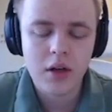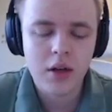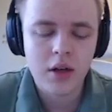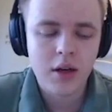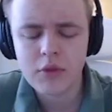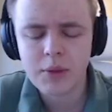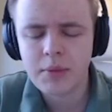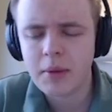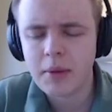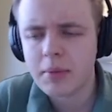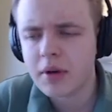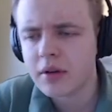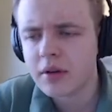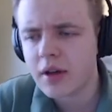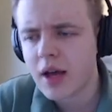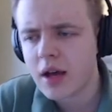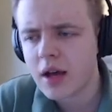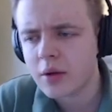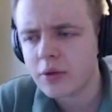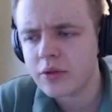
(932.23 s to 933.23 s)
There are people in the
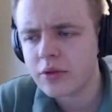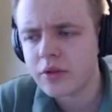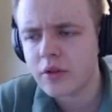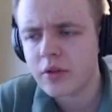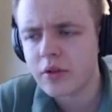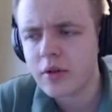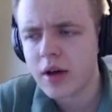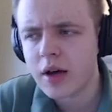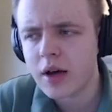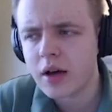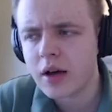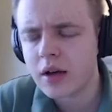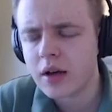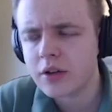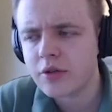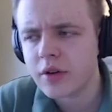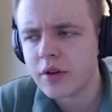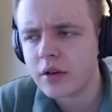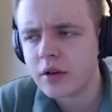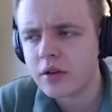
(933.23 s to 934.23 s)
house, so I
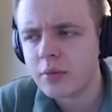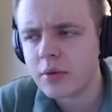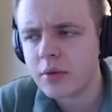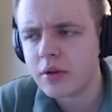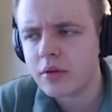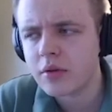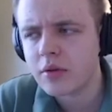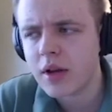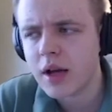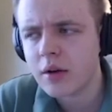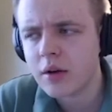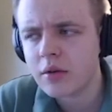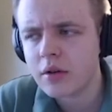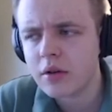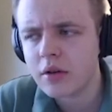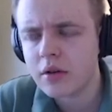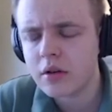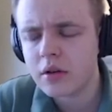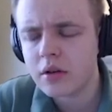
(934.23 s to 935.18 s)
try not to be too loud.